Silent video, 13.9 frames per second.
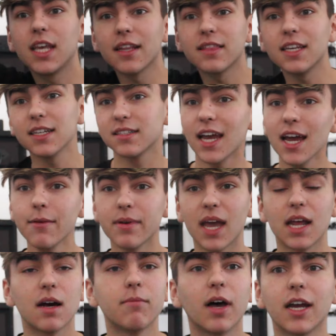get the exam
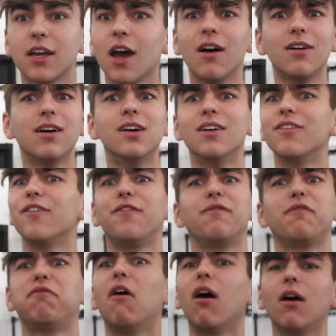in. I'm like,
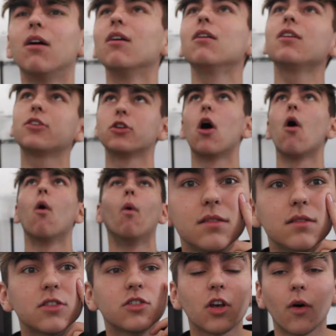fuck no.
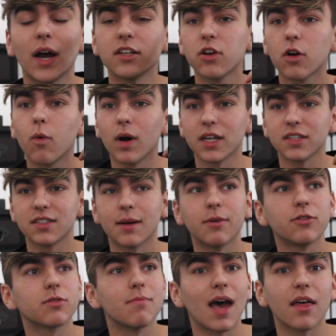So I took one exam,
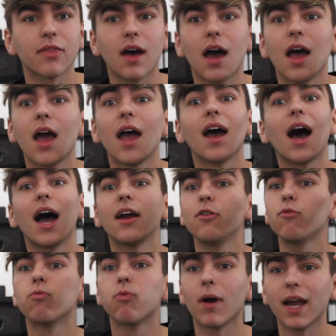it was math. I
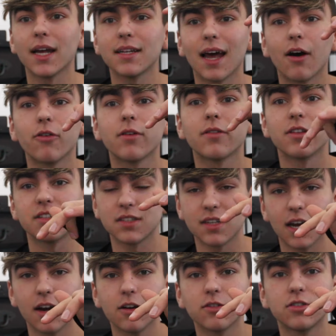ran down the
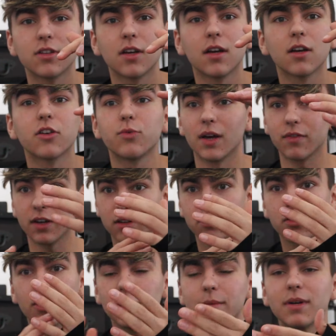stairs, because we have like
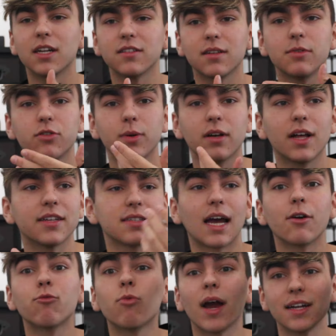30 minutes in between classes.
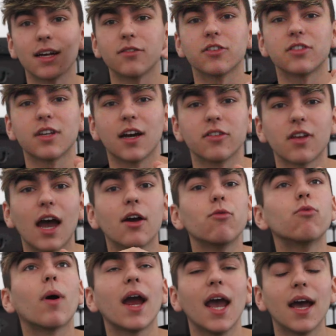I ran down the stairs, I
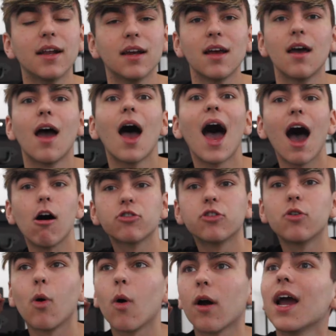ran out
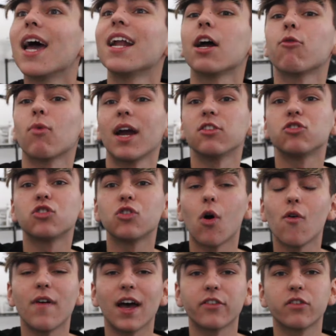the door, and I ran
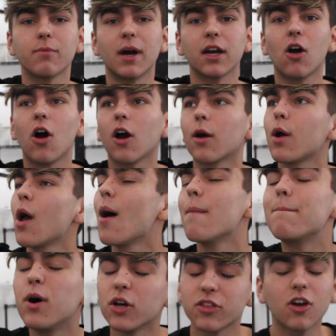so fast to my car.
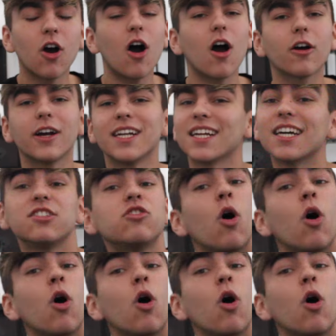Put the car in, and I